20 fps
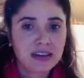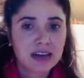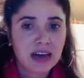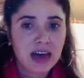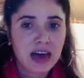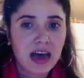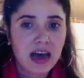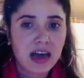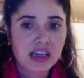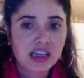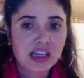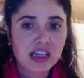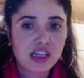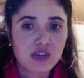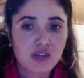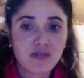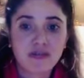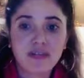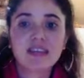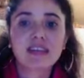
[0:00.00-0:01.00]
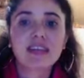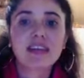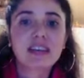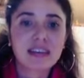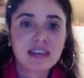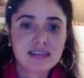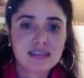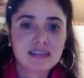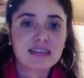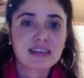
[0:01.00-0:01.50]
And your
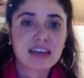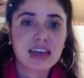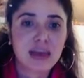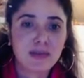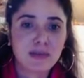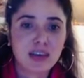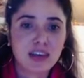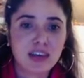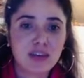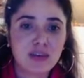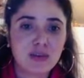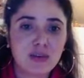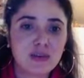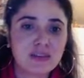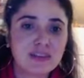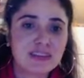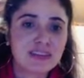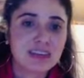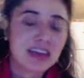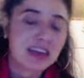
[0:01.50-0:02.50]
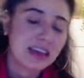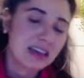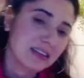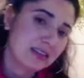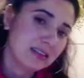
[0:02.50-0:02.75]
resilience can be used in